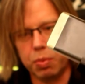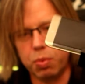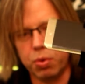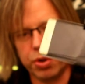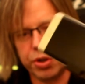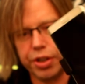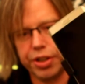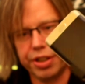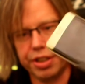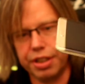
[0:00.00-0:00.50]

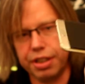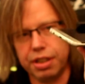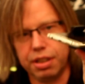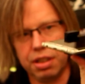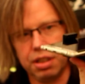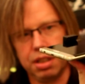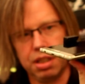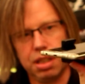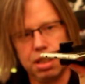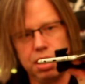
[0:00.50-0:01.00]
worried.
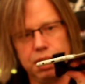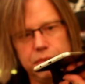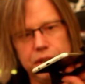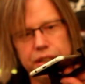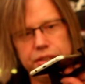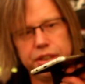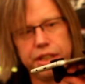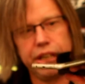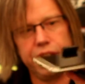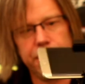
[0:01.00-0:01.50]
I'm
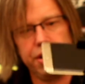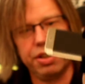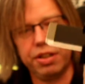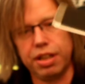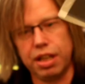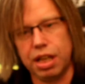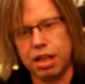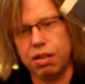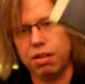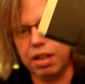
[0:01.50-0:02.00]
not scared.
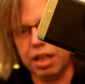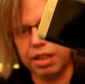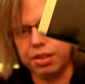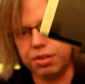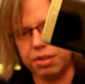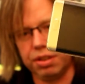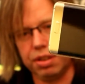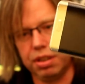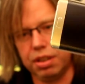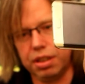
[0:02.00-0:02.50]
I'll
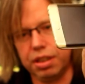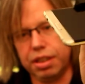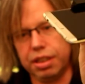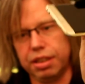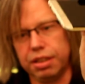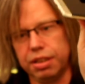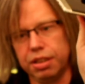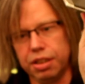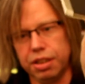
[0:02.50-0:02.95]
actually,